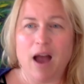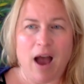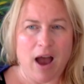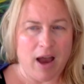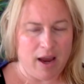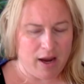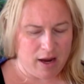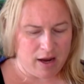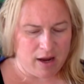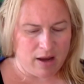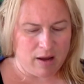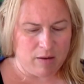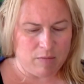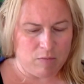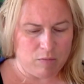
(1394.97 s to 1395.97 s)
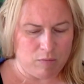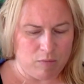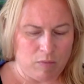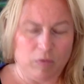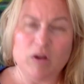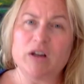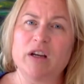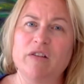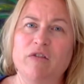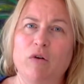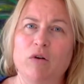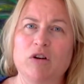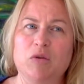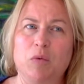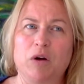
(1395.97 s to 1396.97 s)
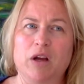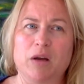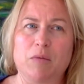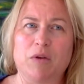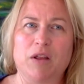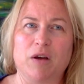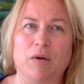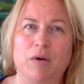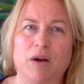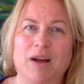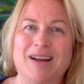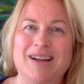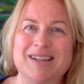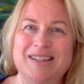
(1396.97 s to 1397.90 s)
I am looking forward to working with you.